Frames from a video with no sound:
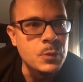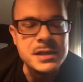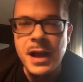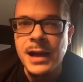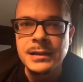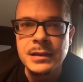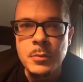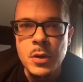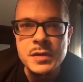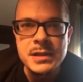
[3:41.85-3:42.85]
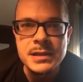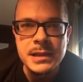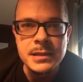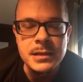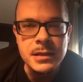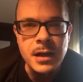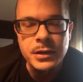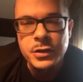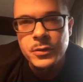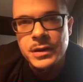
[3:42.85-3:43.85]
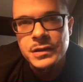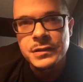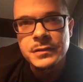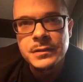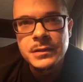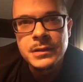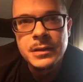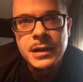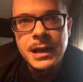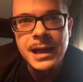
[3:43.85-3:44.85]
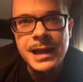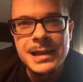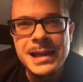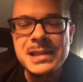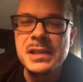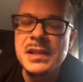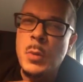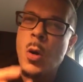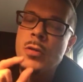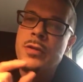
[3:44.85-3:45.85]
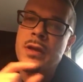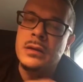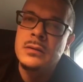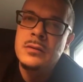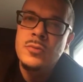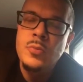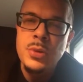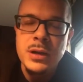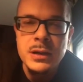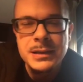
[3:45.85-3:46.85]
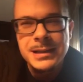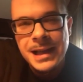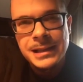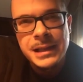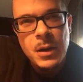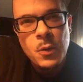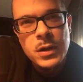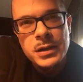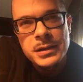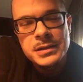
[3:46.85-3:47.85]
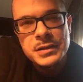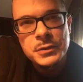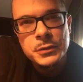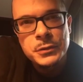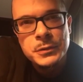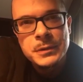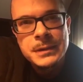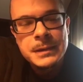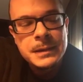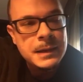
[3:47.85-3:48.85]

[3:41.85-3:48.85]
It was not the most attended inauguration. And it's a small thing, but that they are willing to